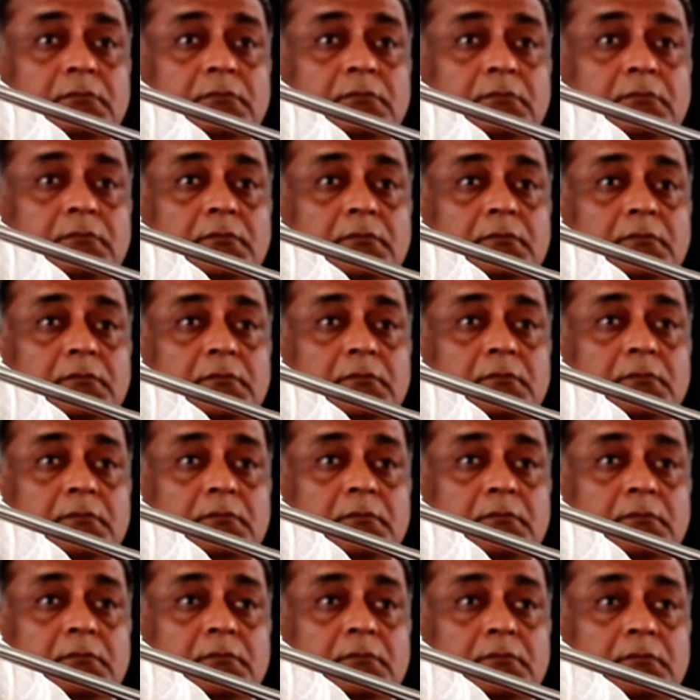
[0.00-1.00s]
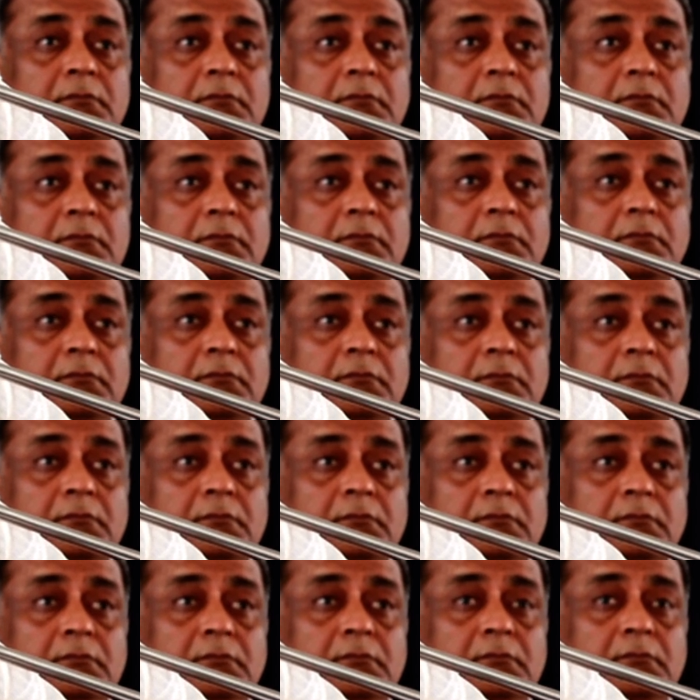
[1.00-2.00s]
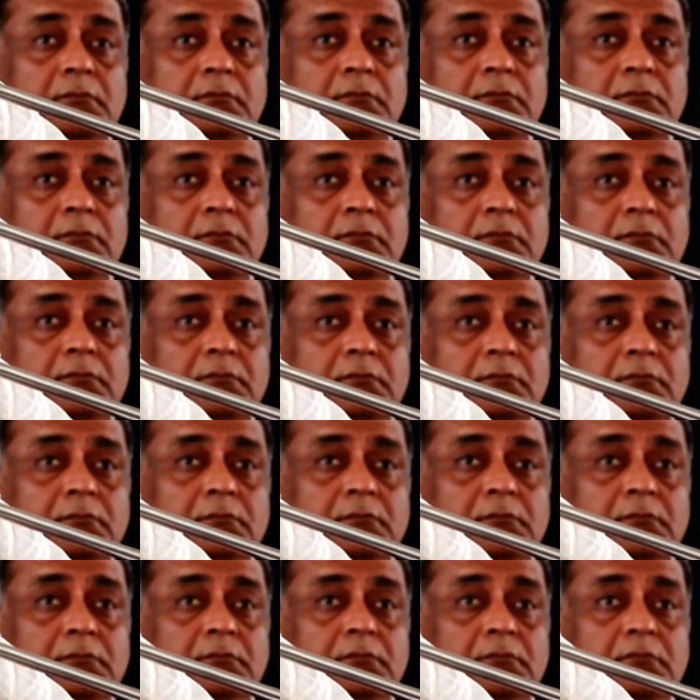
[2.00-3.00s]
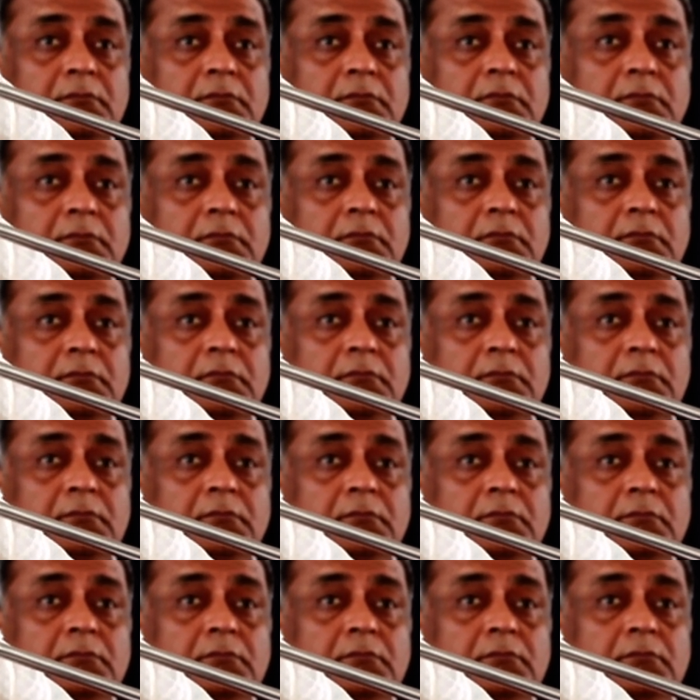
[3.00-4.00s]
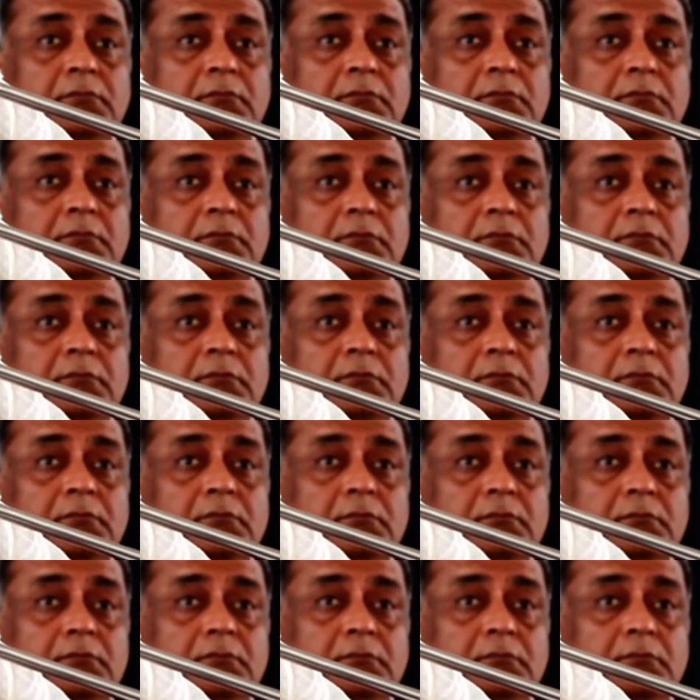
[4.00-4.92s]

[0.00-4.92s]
(silent)